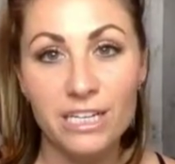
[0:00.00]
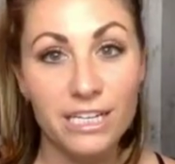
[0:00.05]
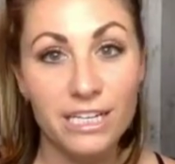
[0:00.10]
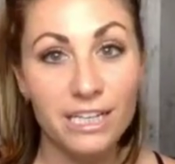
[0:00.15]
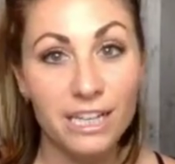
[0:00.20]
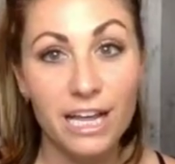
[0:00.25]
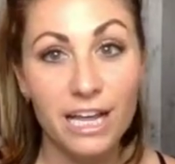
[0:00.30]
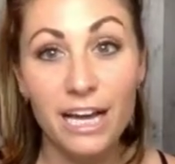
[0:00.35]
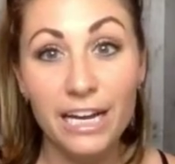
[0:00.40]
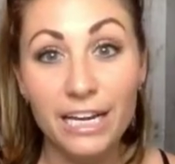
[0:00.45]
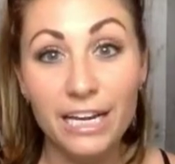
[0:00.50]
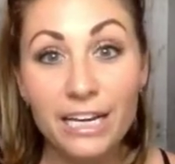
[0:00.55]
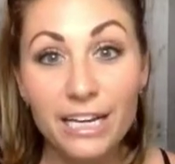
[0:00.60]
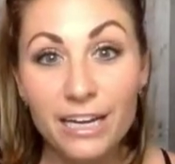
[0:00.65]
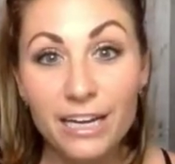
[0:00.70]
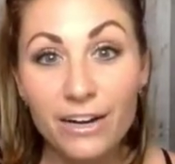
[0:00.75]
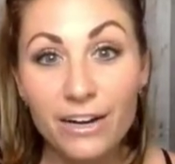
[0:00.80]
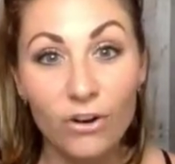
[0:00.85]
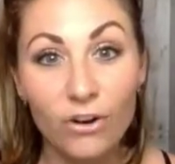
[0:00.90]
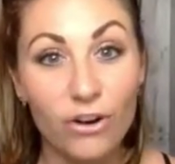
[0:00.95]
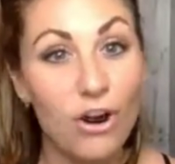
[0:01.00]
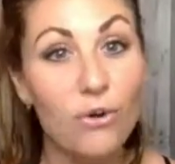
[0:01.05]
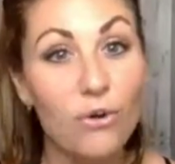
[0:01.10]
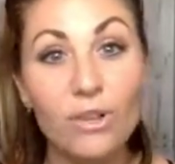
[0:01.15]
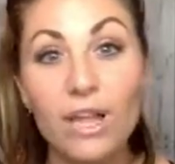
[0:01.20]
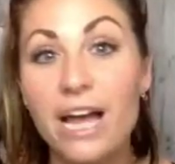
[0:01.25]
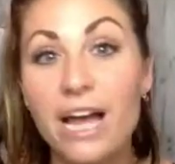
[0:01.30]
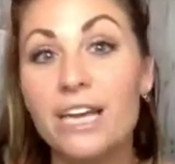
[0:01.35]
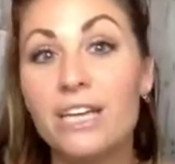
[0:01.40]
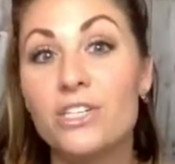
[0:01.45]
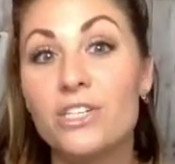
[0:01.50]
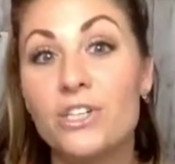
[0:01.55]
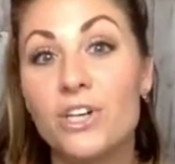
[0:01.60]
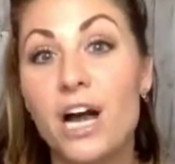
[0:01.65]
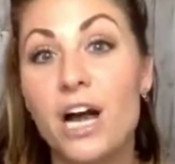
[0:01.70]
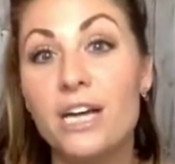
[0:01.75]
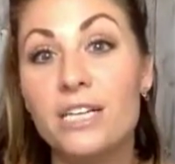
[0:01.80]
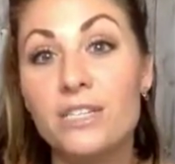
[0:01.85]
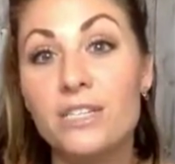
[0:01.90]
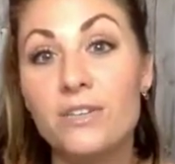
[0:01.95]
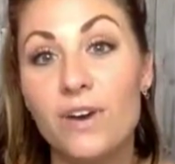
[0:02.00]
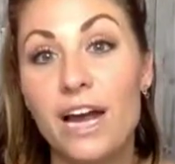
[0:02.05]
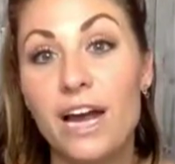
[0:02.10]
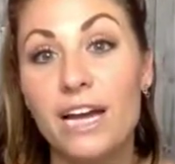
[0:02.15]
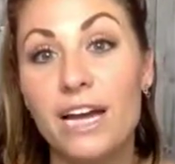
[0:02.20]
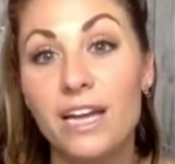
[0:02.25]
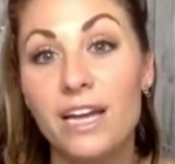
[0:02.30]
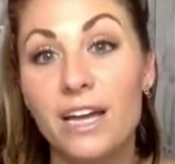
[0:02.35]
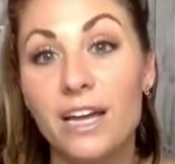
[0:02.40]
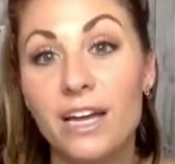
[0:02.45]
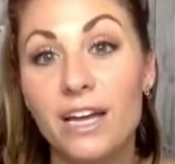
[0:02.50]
didn't like or know, like, and trust, right?